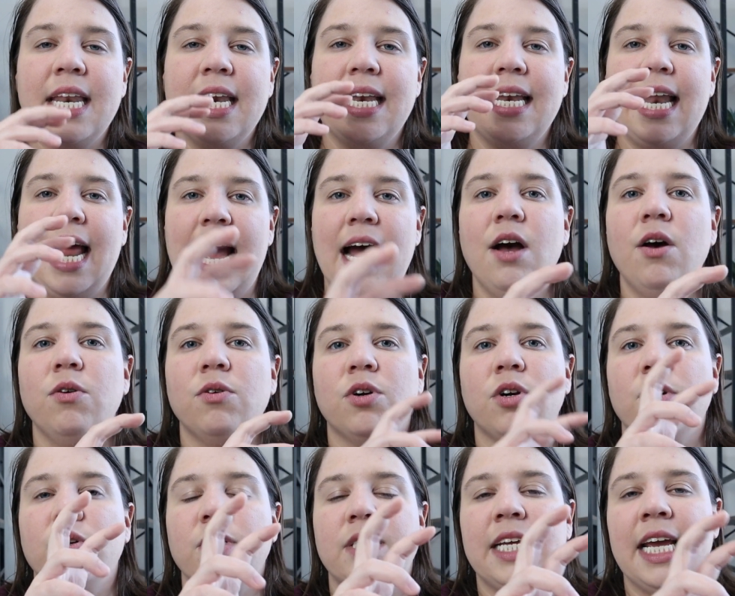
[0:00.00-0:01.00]
can
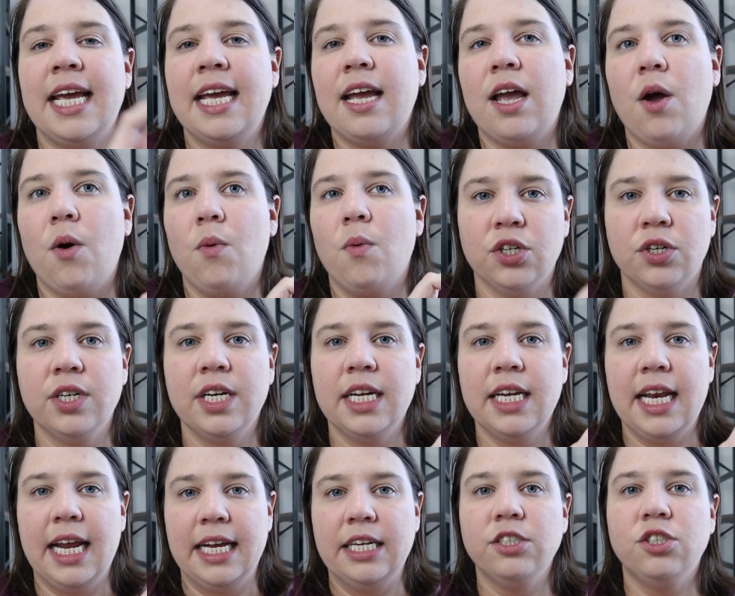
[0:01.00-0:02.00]
now take
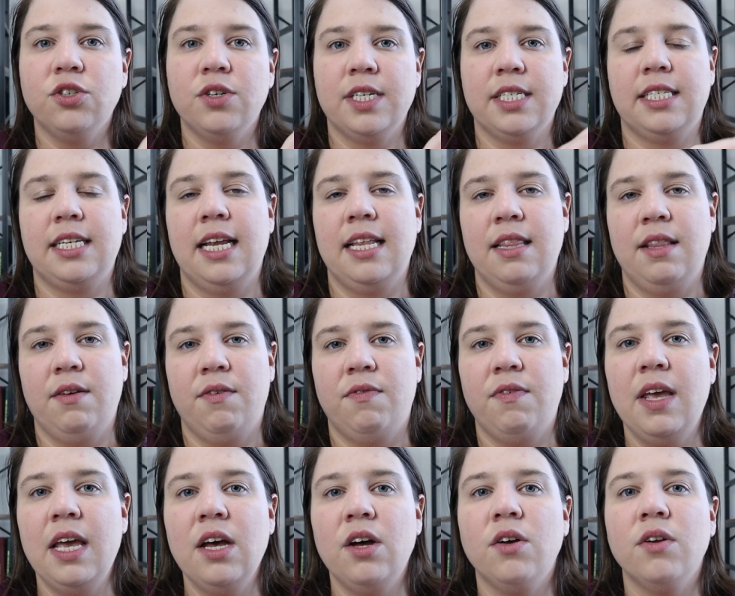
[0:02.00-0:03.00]
certain interest in the
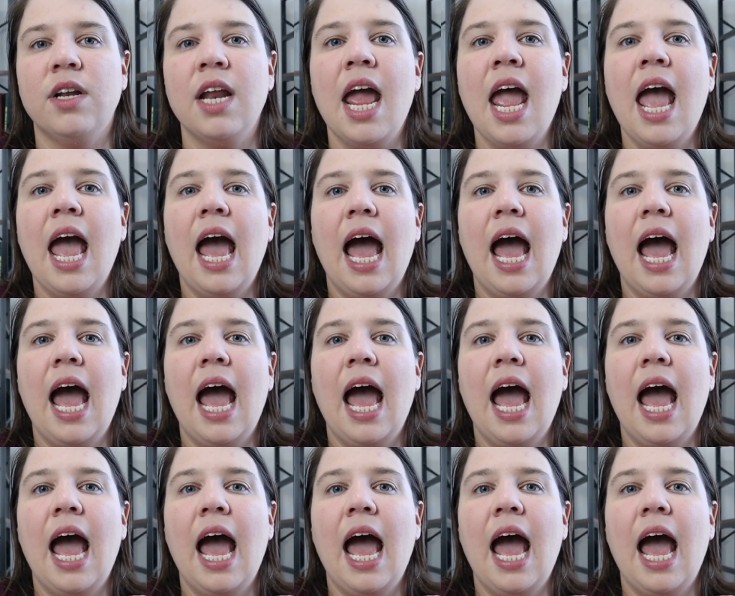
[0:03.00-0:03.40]
field